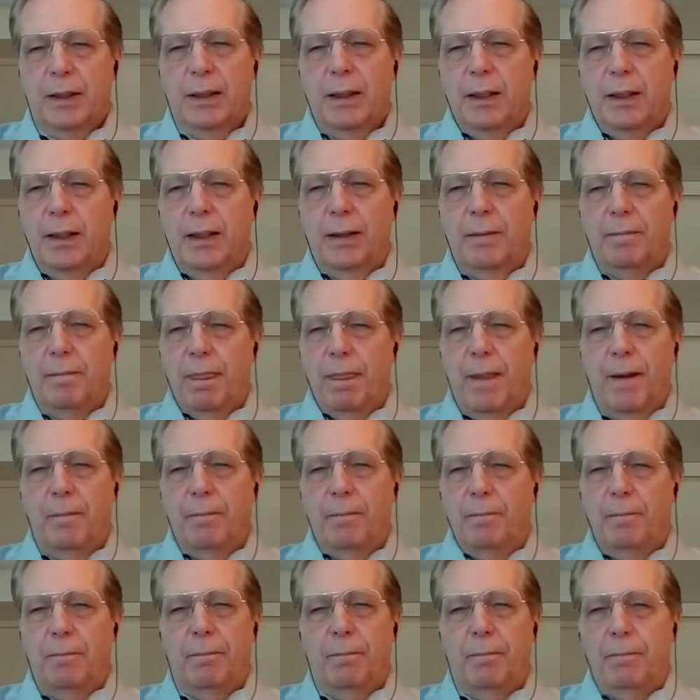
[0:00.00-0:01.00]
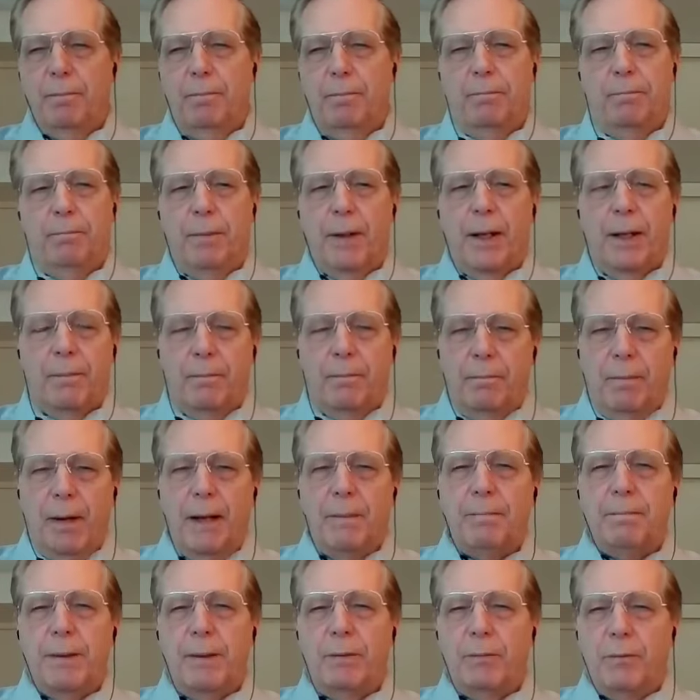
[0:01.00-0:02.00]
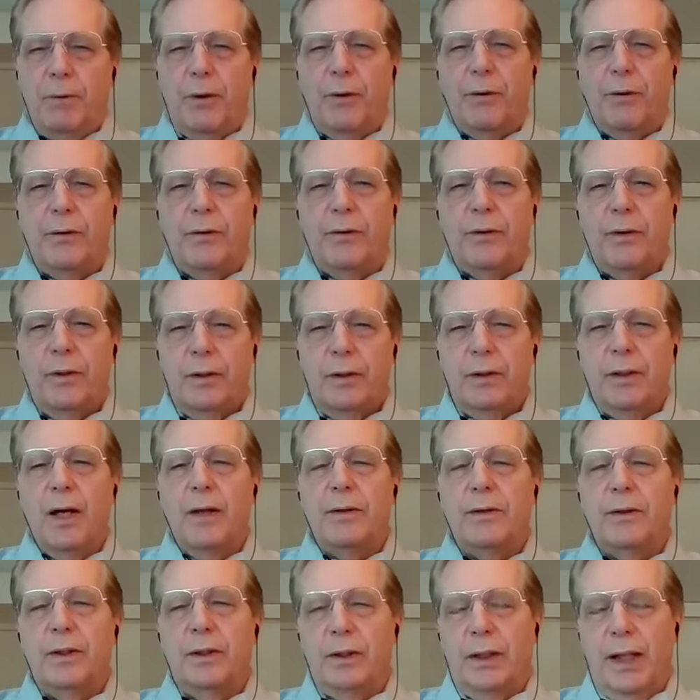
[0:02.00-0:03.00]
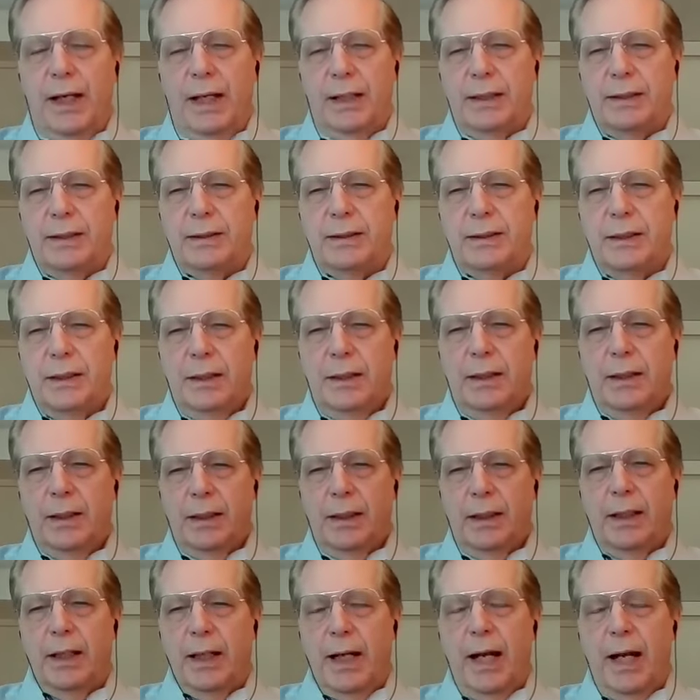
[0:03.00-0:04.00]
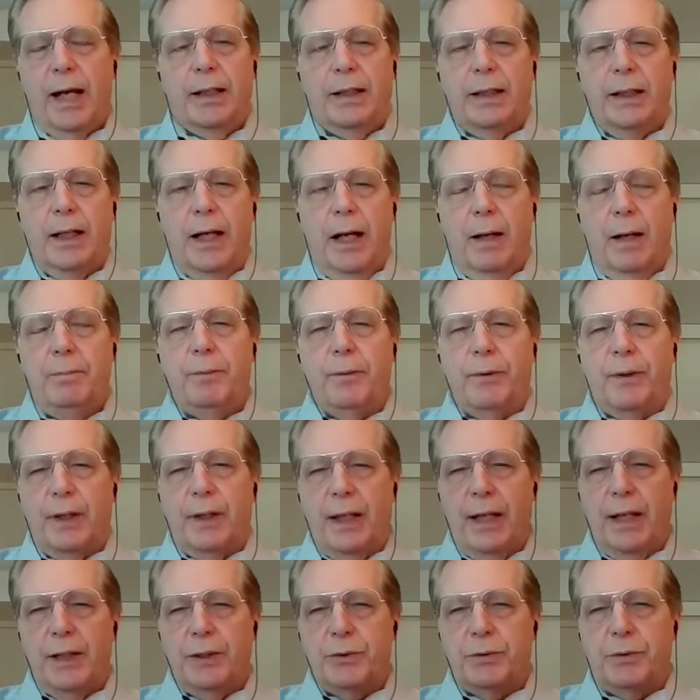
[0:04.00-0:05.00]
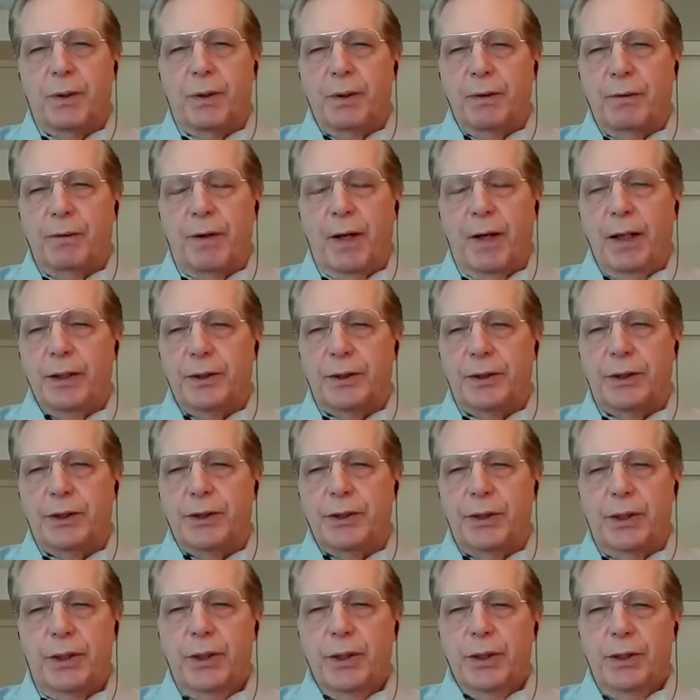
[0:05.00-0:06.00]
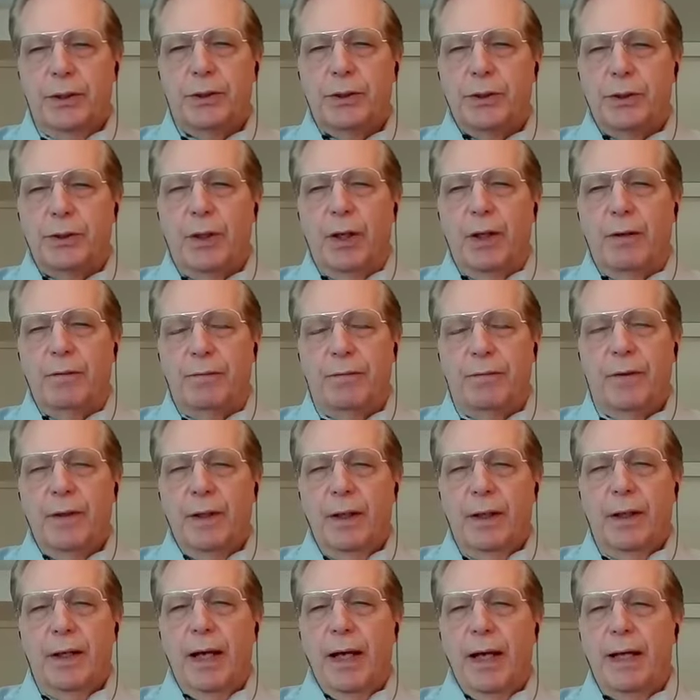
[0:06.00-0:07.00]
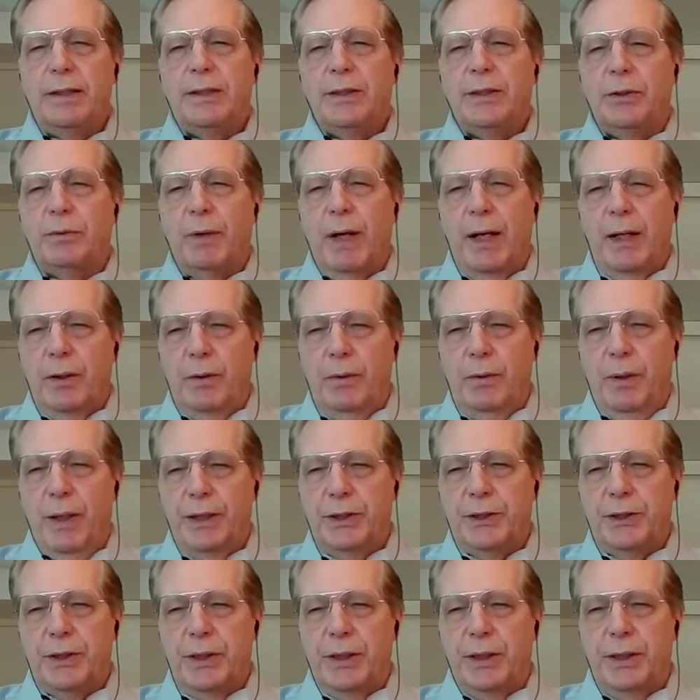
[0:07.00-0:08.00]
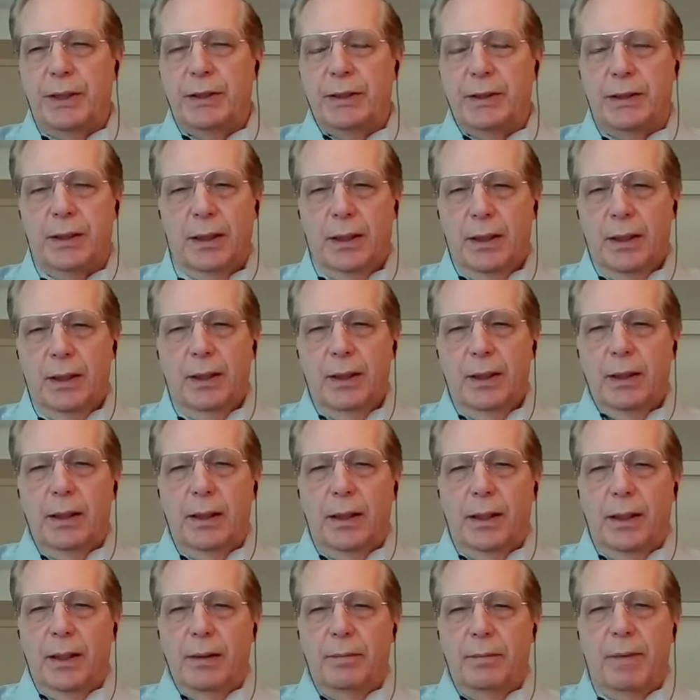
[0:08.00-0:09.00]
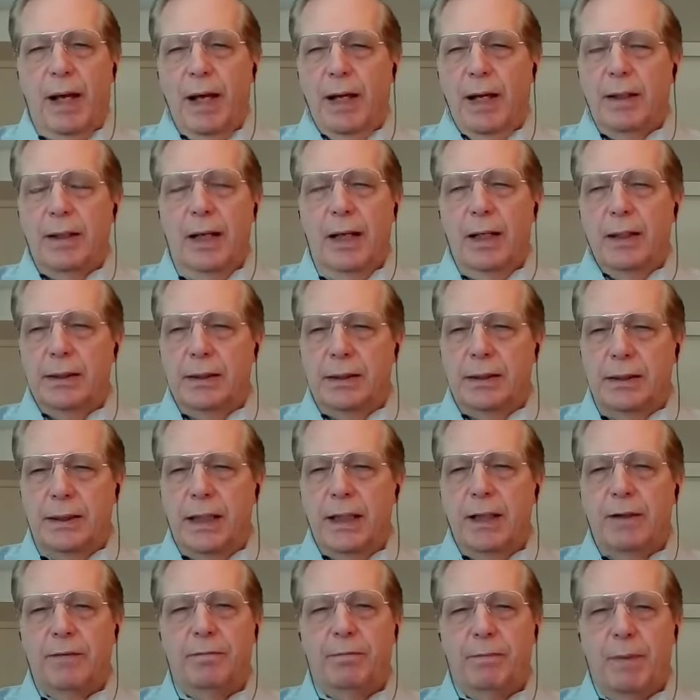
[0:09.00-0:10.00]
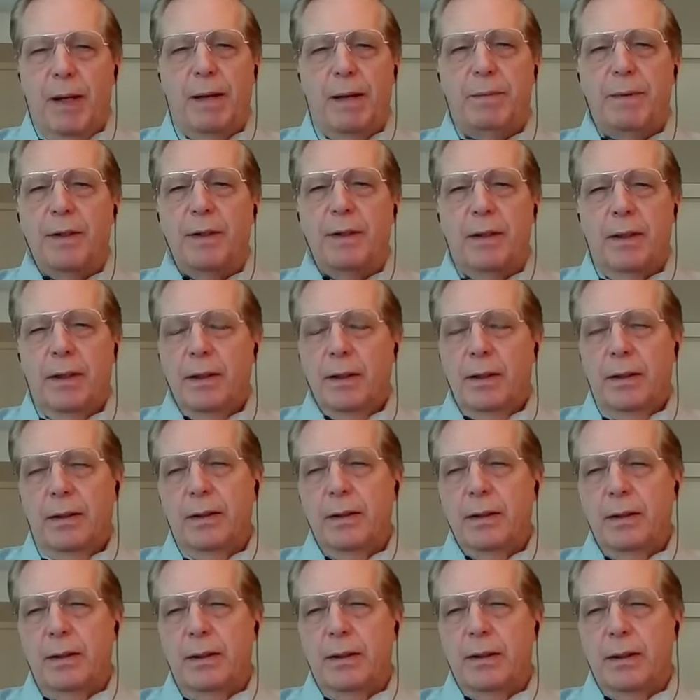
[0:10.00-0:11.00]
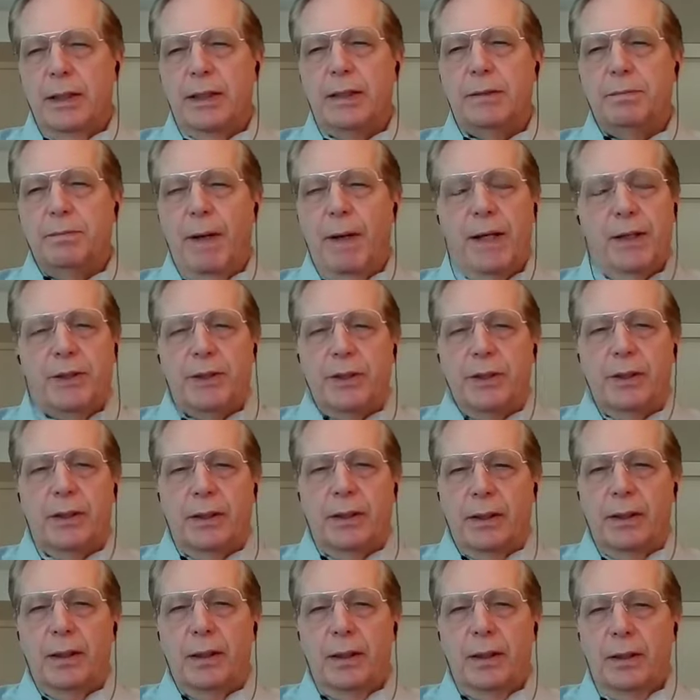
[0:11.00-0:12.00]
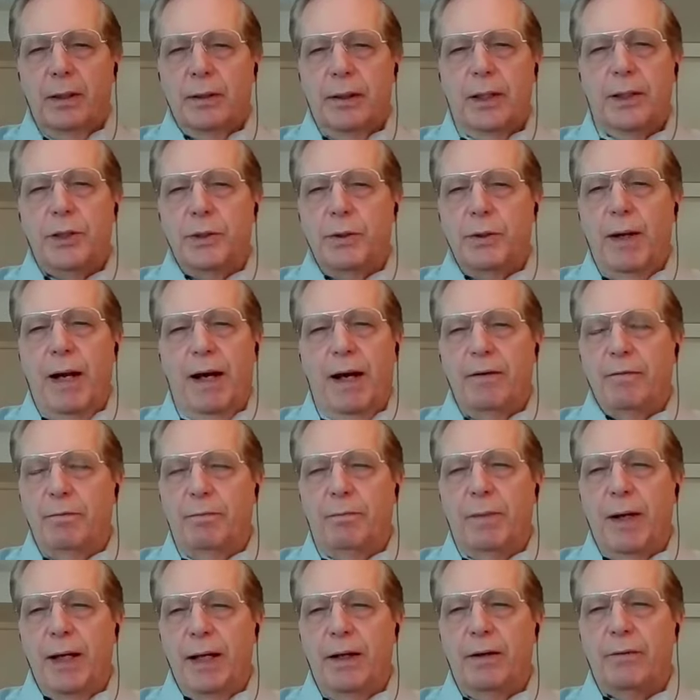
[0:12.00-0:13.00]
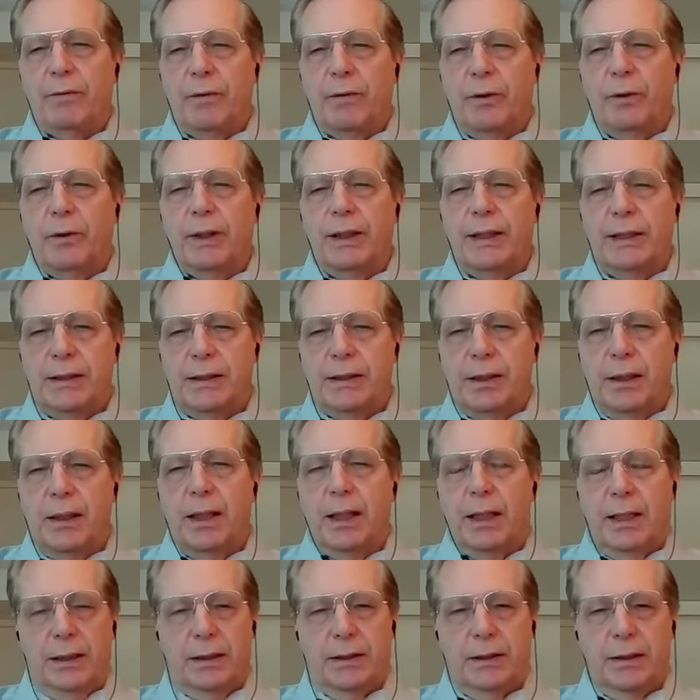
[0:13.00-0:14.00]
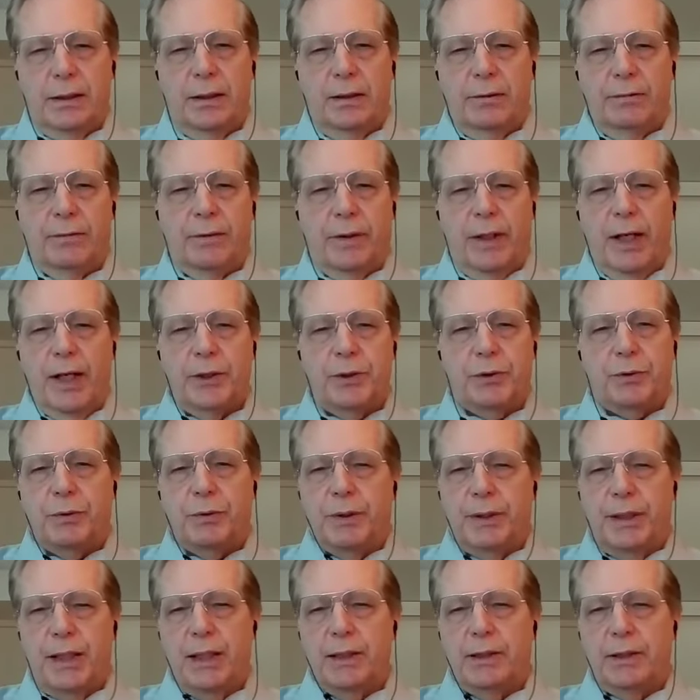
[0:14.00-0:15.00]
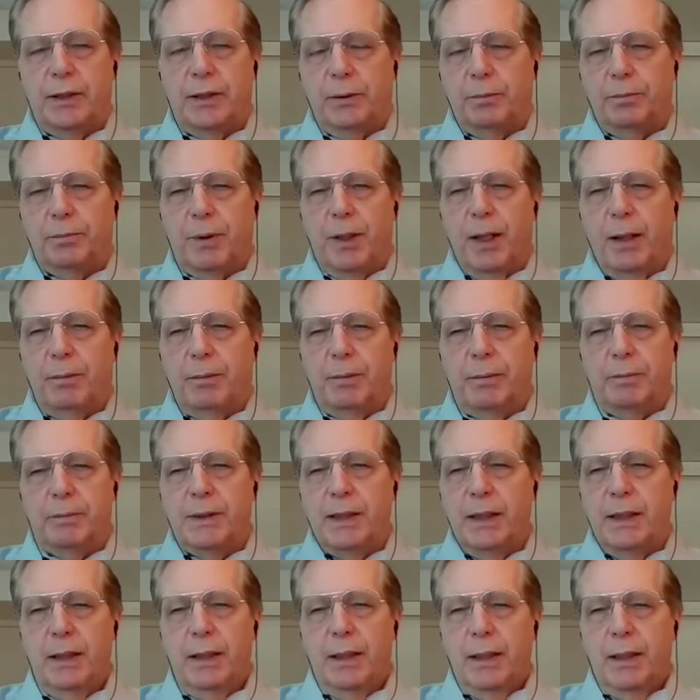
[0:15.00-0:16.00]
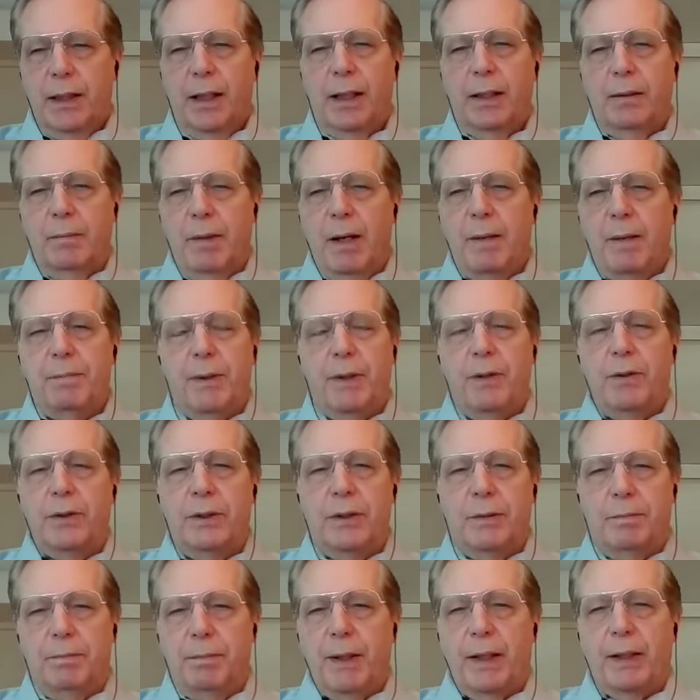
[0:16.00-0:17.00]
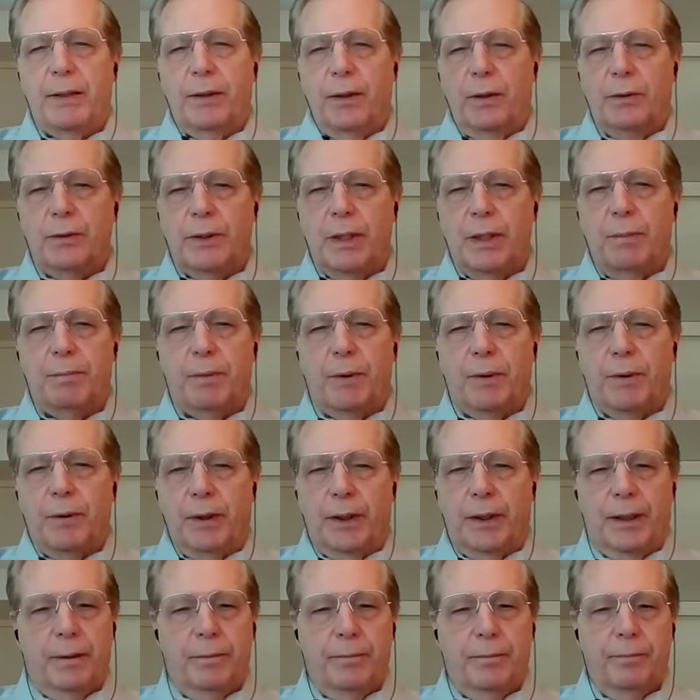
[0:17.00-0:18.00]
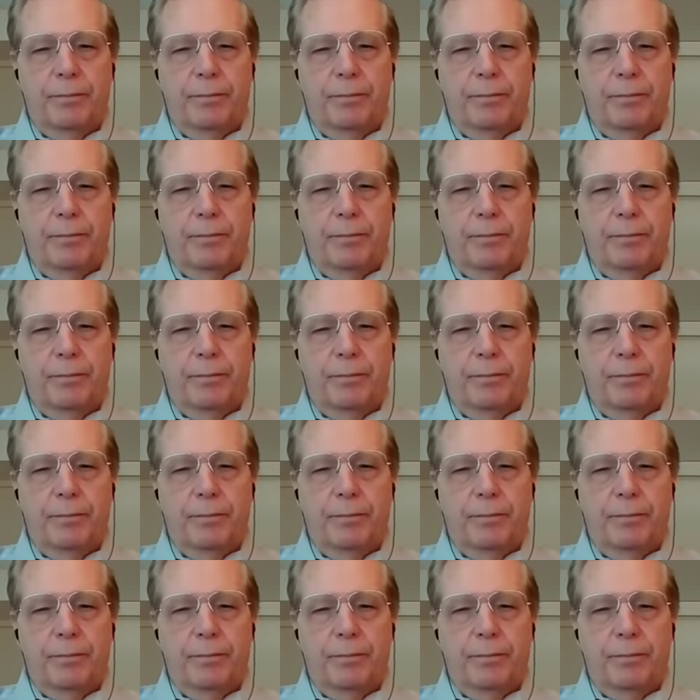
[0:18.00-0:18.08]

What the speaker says: but it might be worth nonetheless connecting up with a gastroenterologist to sort of ask the right questions and see if maybe this patient that you have might have early signs of gastrointestinal problems, and it might be good to pick those up early.